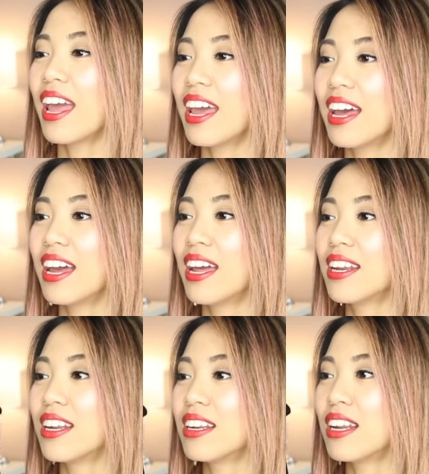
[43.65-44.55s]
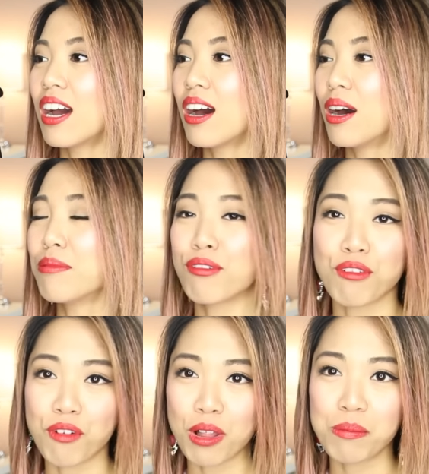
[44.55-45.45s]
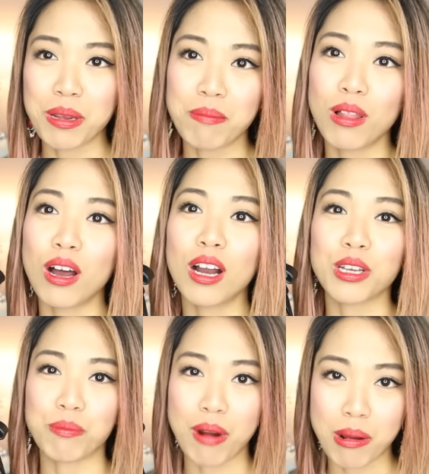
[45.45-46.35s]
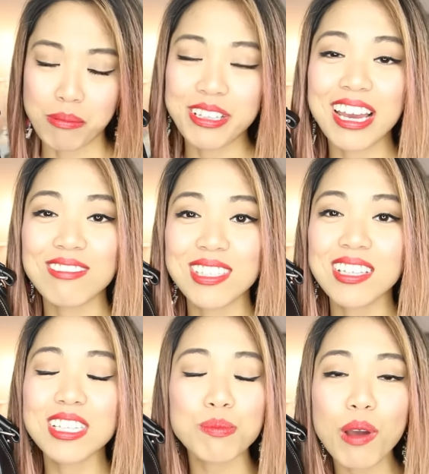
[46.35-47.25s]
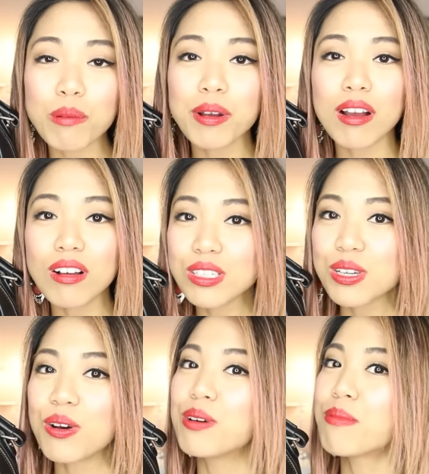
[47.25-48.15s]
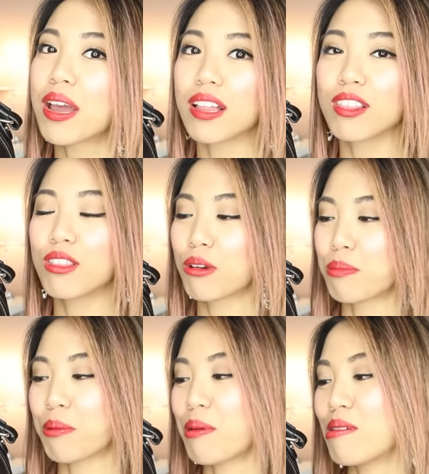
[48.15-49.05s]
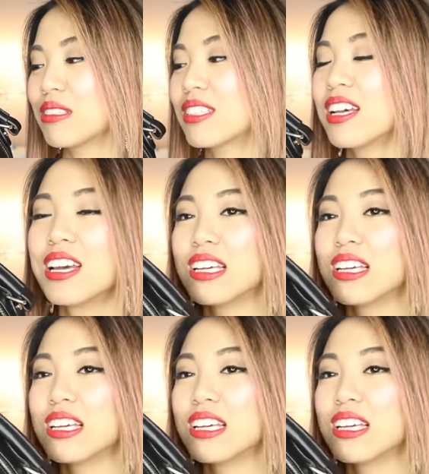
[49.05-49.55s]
and um, if you follow my blog you probably have seen this backpack also in my lookbook posts